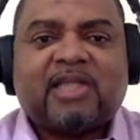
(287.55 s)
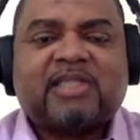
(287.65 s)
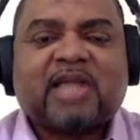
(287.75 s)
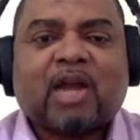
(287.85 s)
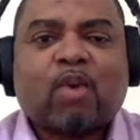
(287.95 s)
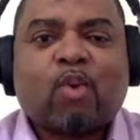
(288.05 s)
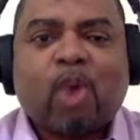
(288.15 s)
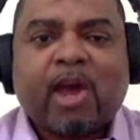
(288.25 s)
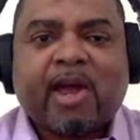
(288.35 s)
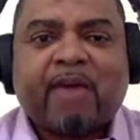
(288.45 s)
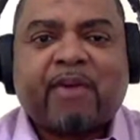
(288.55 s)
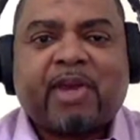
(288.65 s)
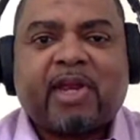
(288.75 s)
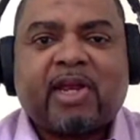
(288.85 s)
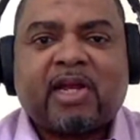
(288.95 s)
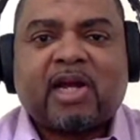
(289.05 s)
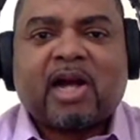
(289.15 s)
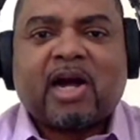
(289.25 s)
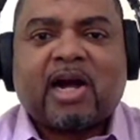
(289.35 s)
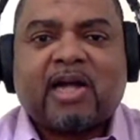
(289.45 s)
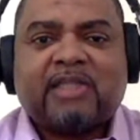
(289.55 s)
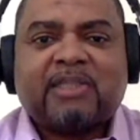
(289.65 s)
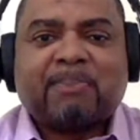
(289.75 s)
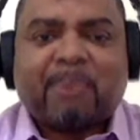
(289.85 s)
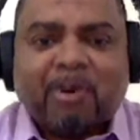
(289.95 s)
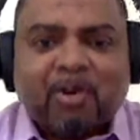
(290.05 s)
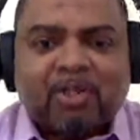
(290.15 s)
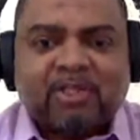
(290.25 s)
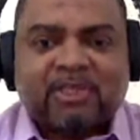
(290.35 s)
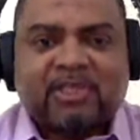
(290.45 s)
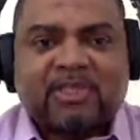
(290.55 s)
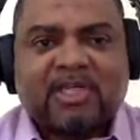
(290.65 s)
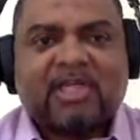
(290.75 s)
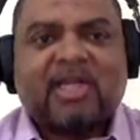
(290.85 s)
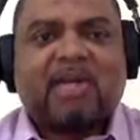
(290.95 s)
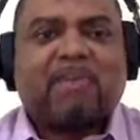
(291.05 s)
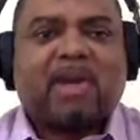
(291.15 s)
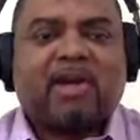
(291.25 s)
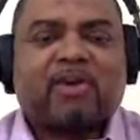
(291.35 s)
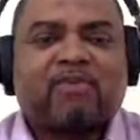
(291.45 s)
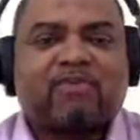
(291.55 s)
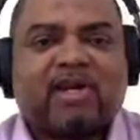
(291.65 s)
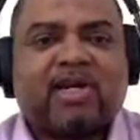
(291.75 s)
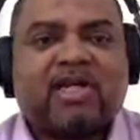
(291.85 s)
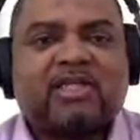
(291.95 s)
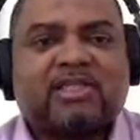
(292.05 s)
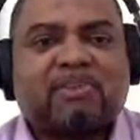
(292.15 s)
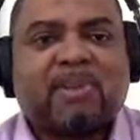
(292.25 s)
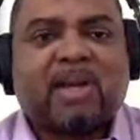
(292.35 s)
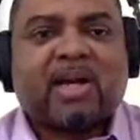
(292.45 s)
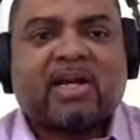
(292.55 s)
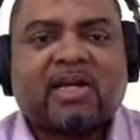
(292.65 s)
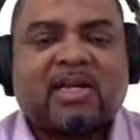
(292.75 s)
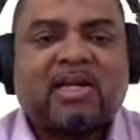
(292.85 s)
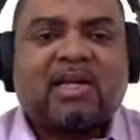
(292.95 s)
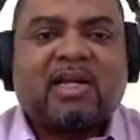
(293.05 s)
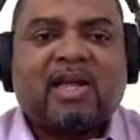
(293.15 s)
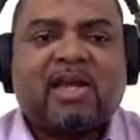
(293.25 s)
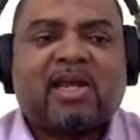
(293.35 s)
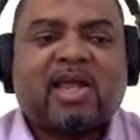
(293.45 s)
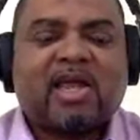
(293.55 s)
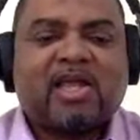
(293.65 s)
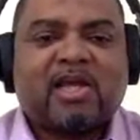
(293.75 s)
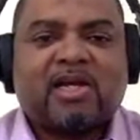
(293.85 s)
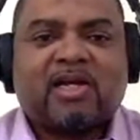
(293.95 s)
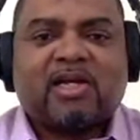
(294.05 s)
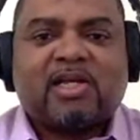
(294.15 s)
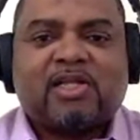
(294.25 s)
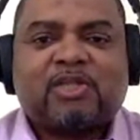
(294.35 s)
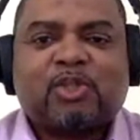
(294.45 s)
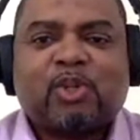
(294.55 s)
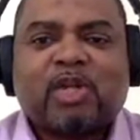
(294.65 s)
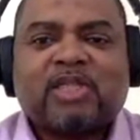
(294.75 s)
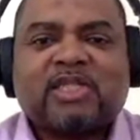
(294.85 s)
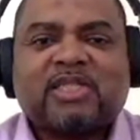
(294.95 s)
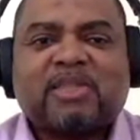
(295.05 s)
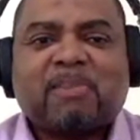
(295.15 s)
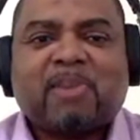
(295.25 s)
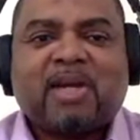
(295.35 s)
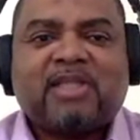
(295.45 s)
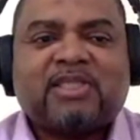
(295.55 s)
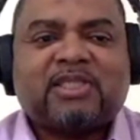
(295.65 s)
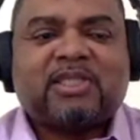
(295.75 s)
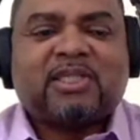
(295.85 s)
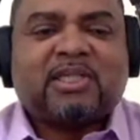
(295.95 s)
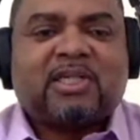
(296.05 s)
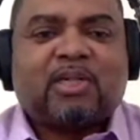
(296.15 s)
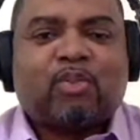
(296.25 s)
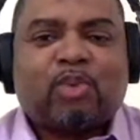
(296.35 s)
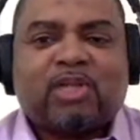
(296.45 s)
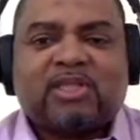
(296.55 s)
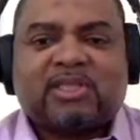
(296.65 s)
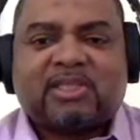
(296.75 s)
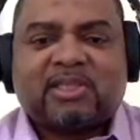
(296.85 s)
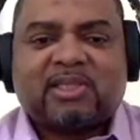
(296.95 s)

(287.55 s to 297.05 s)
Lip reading: is acquiring a deposit-taking microfinance bank in Kenya. So you can just imagine what